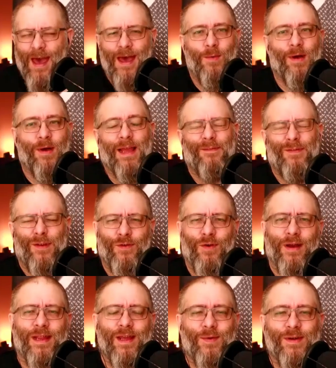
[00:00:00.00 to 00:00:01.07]
Well, if you've got
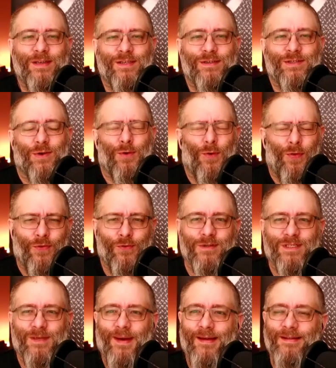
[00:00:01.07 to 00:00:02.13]
any questions or
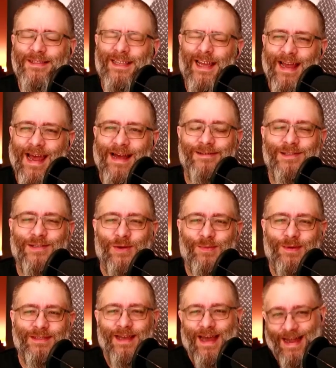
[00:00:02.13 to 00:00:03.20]
thoughts about today,
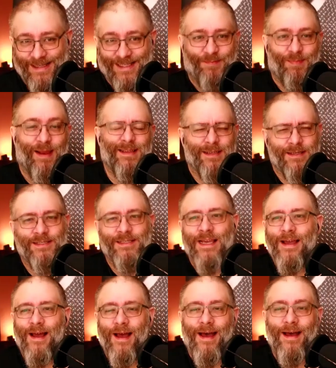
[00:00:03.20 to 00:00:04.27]
Alzheimer's and splinters,
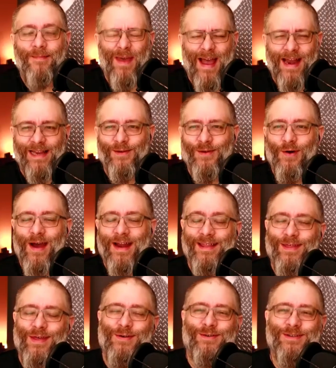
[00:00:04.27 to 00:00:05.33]
and you've got any
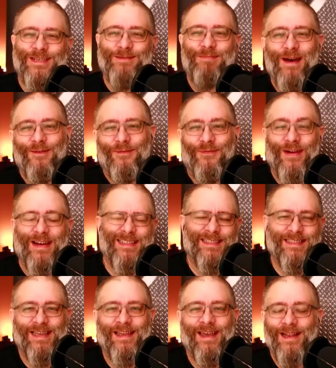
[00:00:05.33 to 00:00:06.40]
thoughts about
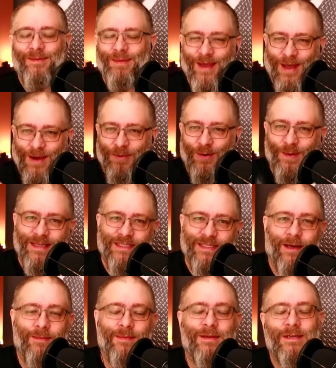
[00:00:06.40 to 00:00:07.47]
fasting, it'll be a couple of weeks'
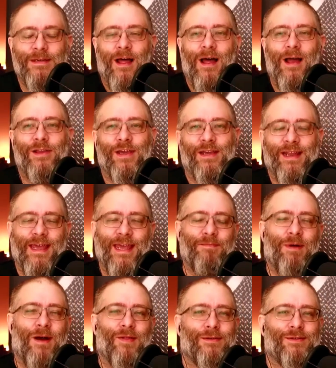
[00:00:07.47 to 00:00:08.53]
time. You can
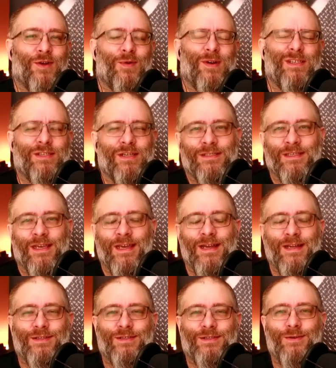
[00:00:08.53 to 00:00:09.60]
email those questions
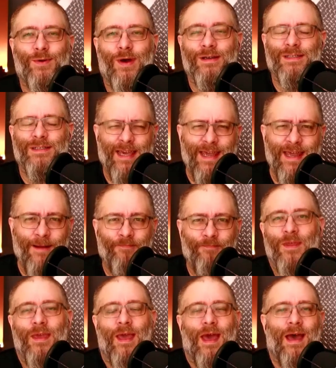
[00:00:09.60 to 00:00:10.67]
to us here.
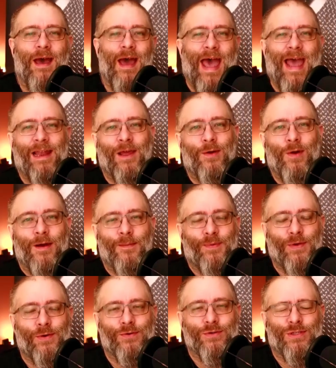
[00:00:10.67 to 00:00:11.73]

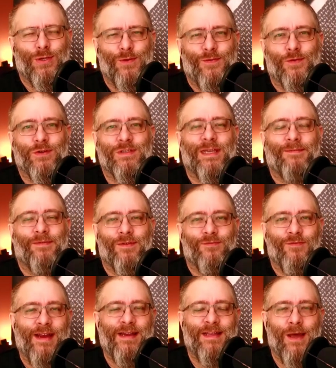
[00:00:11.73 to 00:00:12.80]

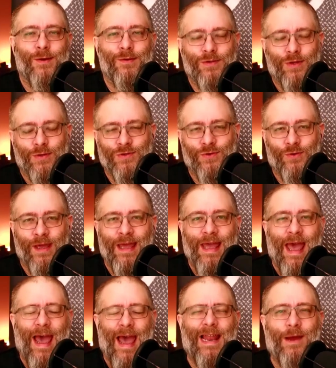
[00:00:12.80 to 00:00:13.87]
hello@pure247radio.org.
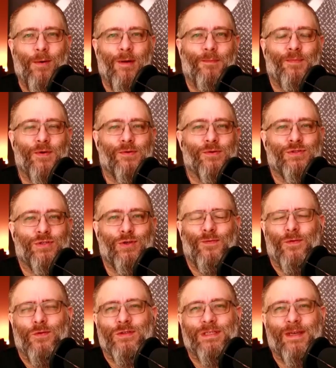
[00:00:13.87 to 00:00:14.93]

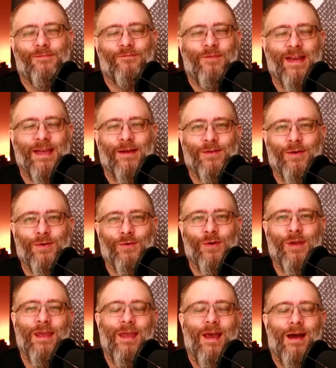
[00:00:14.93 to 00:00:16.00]

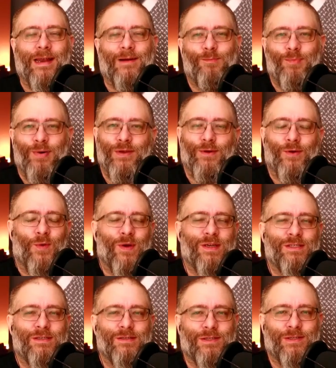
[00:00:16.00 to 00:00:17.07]
hello@pure247radio.org. And I'll put your
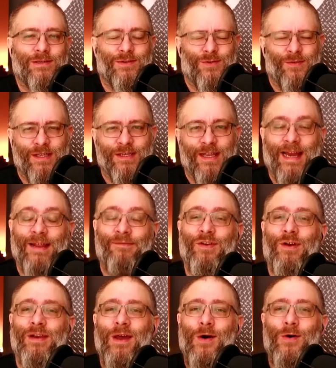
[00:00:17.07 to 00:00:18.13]
questions to Richard. And if you've
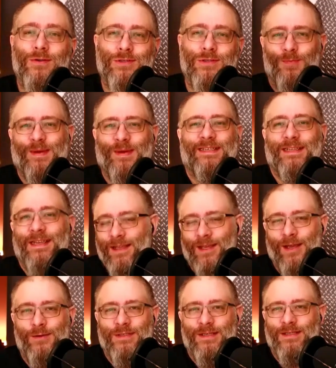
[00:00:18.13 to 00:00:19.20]
got any hot topics in the
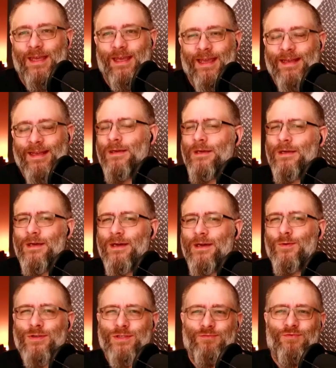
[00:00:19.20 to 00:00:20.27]
news, you're thinking,
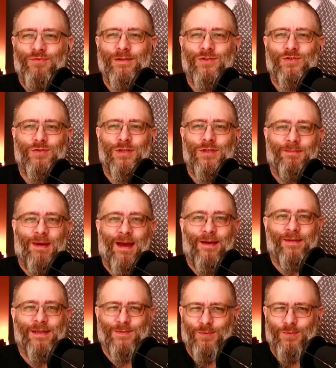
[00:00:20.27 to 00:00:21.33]
what's the real truth about
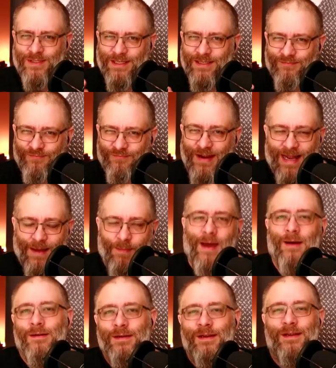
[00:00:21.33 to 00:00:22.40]
this? What's this really
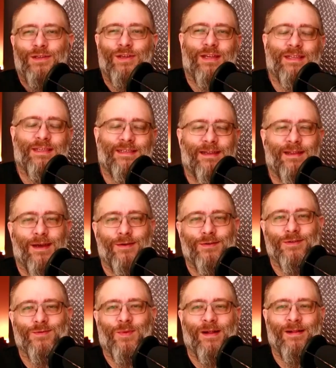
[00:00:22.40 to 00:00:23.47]
about? You can send those
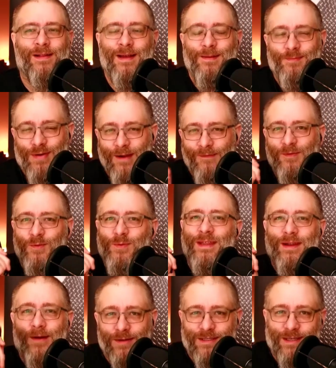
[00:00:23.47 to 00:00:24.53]
as well, preferably with an
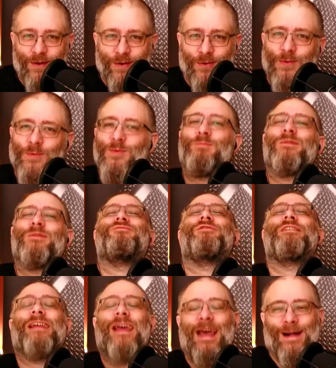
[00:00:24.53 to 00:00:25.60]
article, would be
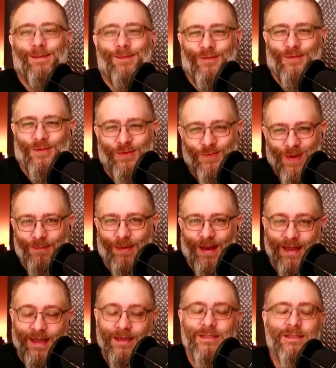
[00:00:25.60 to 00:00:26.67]
really helpful, the web
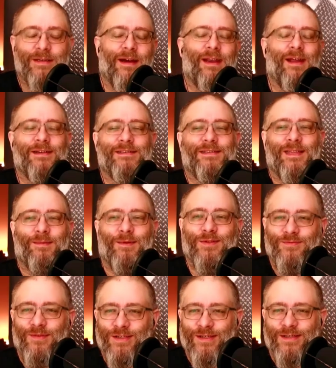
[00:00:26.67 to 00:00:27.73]
link, and I can send them on
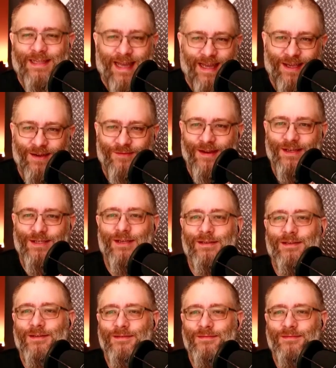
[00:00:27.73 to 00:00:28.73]
to Richard. Thank you, Richard.